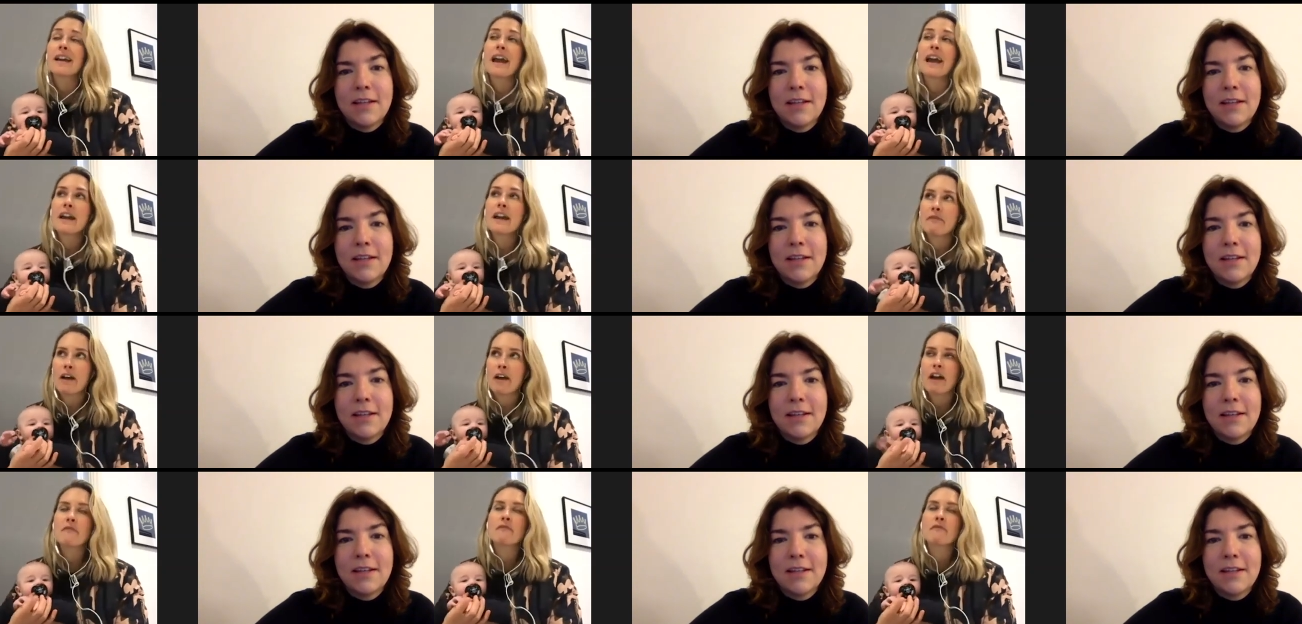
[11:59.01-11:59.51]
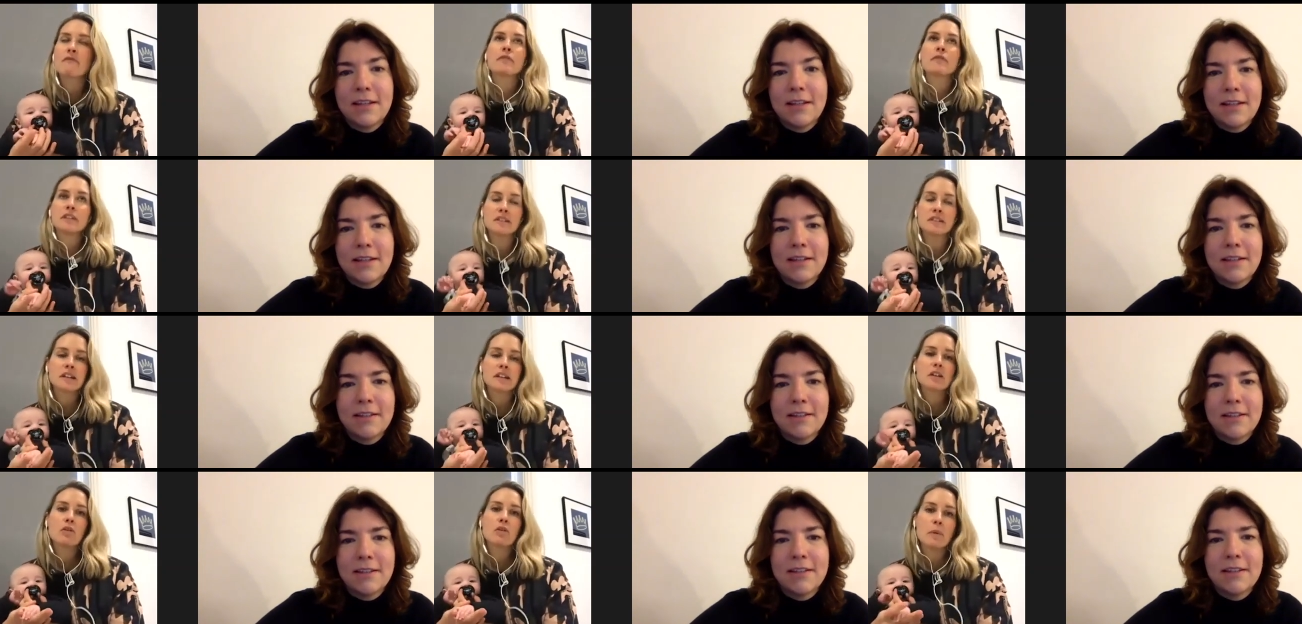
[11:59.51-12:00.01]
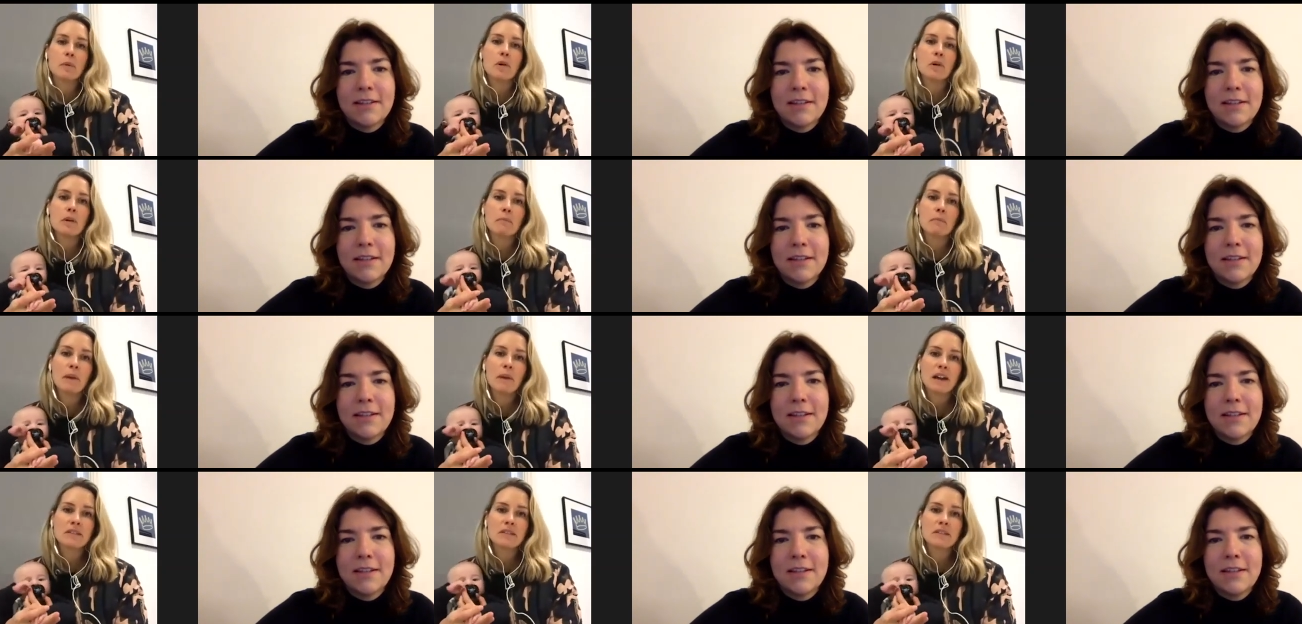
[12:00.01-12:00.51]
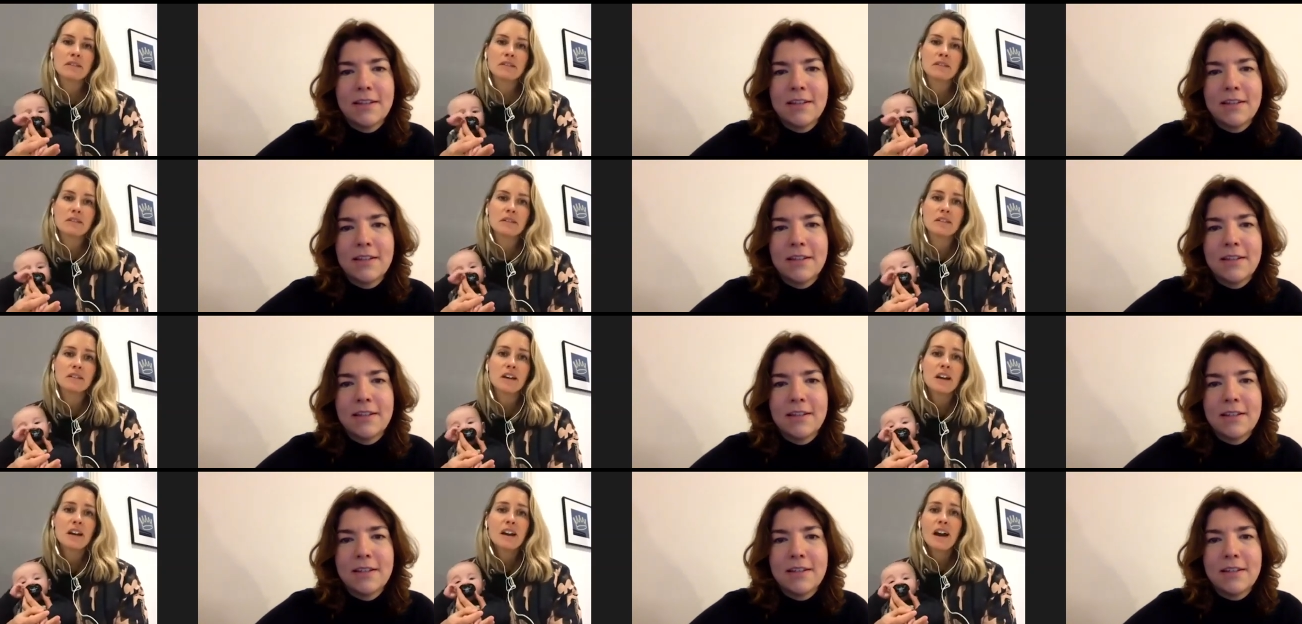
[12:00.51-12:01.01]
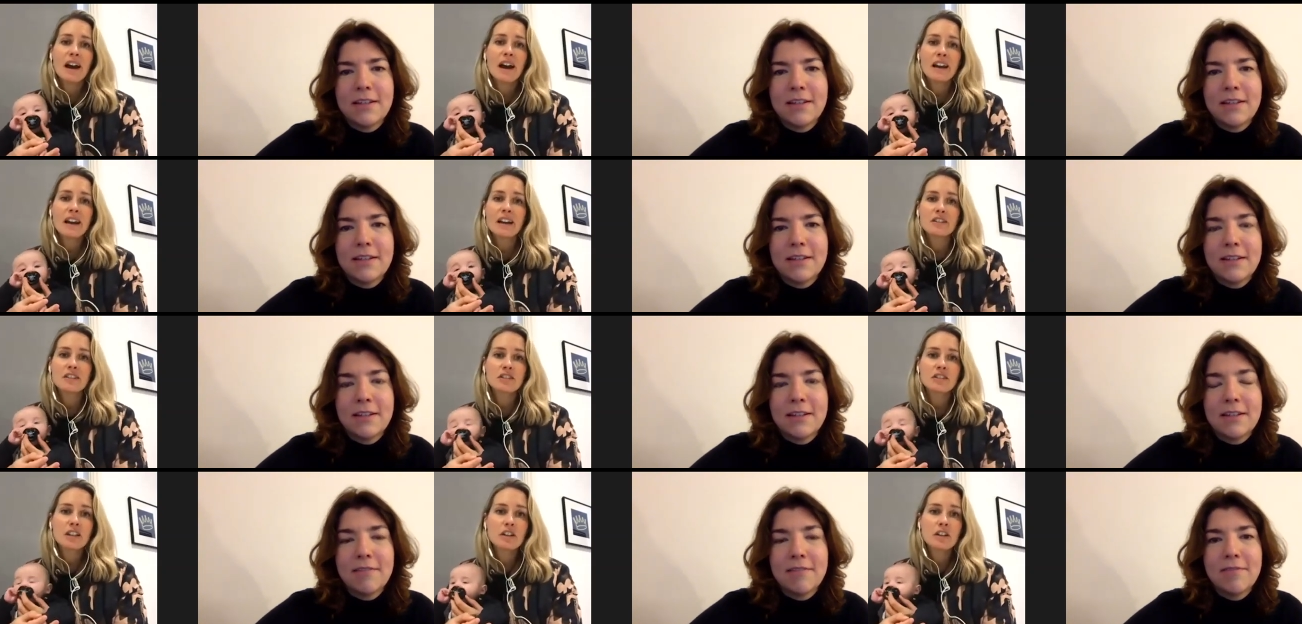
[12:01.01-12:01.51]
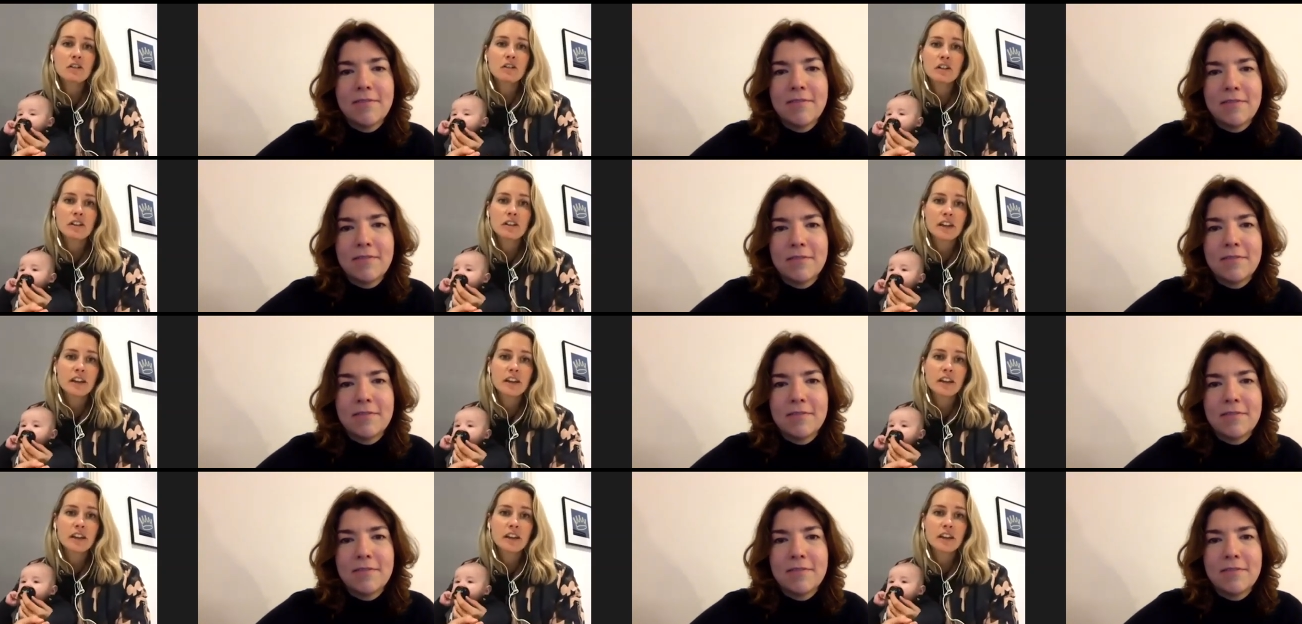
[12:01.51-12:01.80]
Speaker 1: if every single point mattered. And actually, look at the